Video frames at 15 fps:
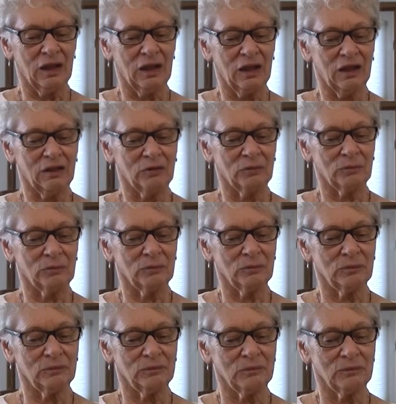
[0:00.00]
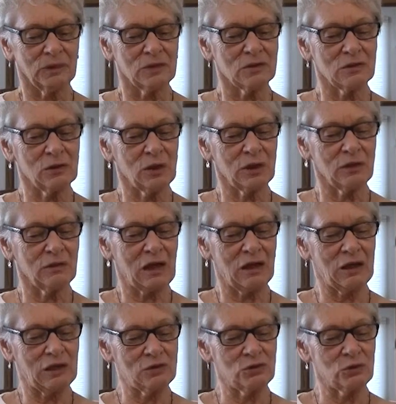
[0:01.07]
Because a lot of that,
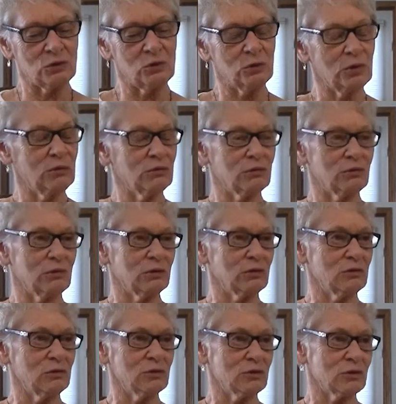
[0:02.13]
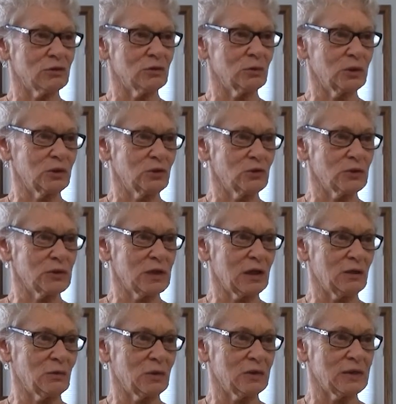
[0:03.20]
as you're going through it, you just don't
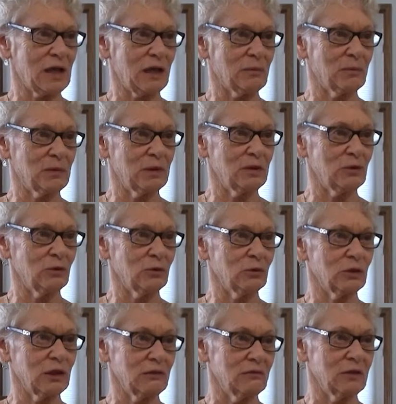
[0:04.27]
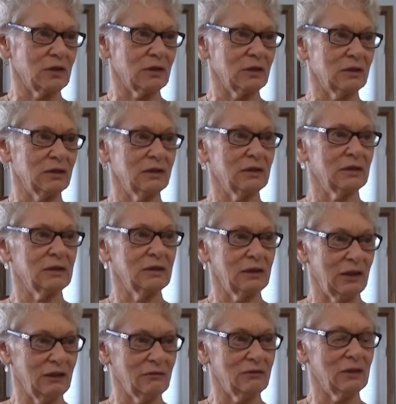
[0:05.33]
understand what's happening. You're giving and
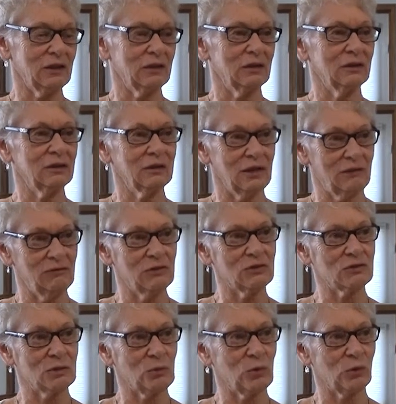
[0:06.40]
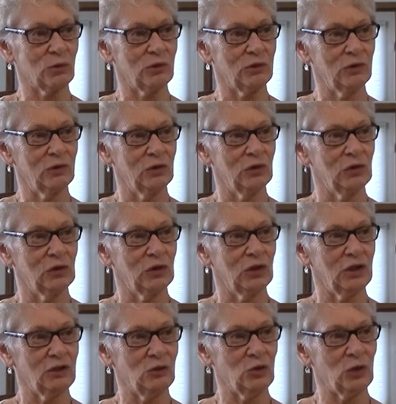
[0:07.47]
giving and giving some more,
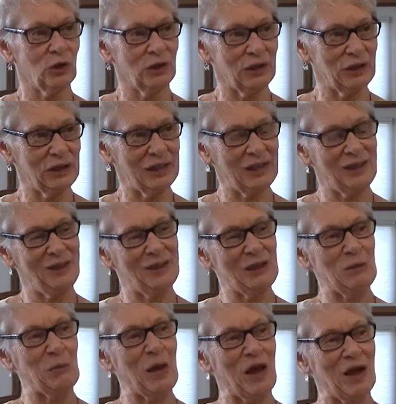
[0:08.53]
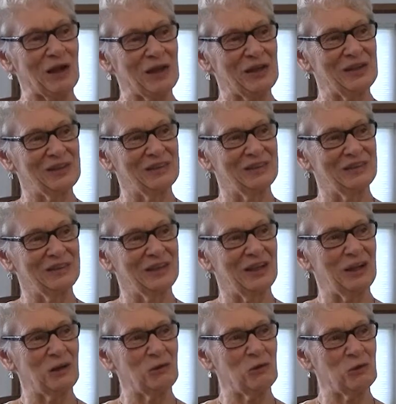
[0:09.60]
and you're not getting anything back
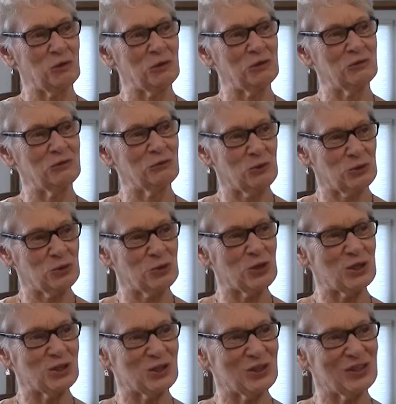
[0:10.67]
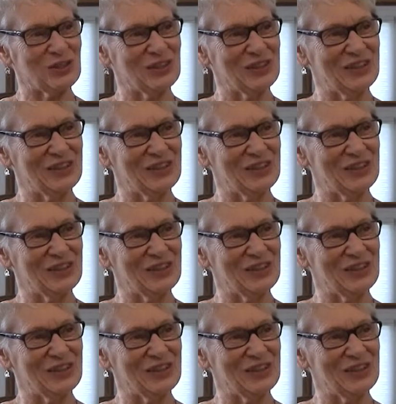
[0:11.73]
other than frustration.